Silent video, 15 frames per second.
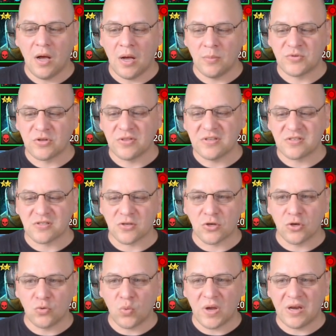So this is a
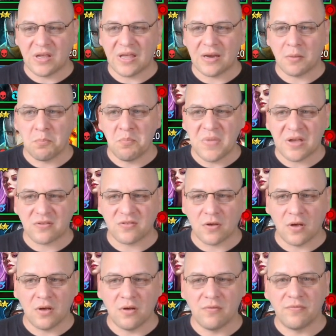good way to get a mix
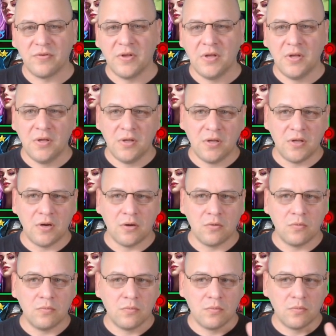of,
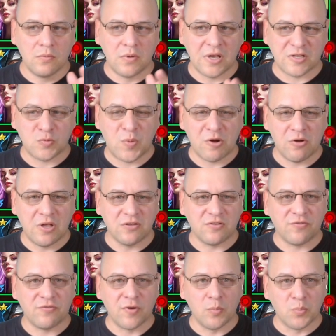experience
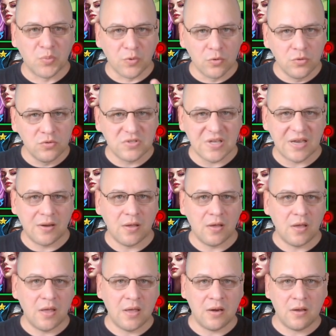from brews and
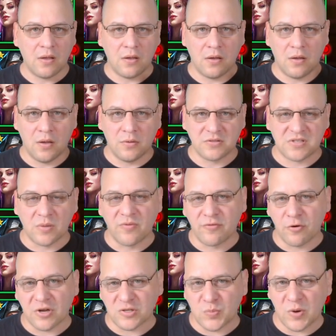some of
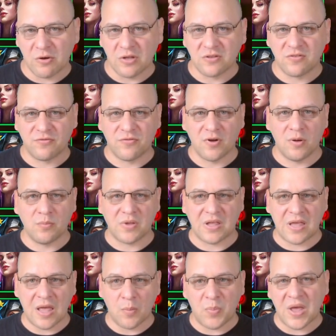your experience from
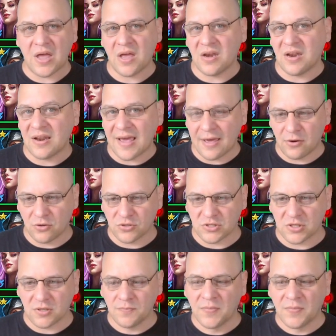campaign and energy.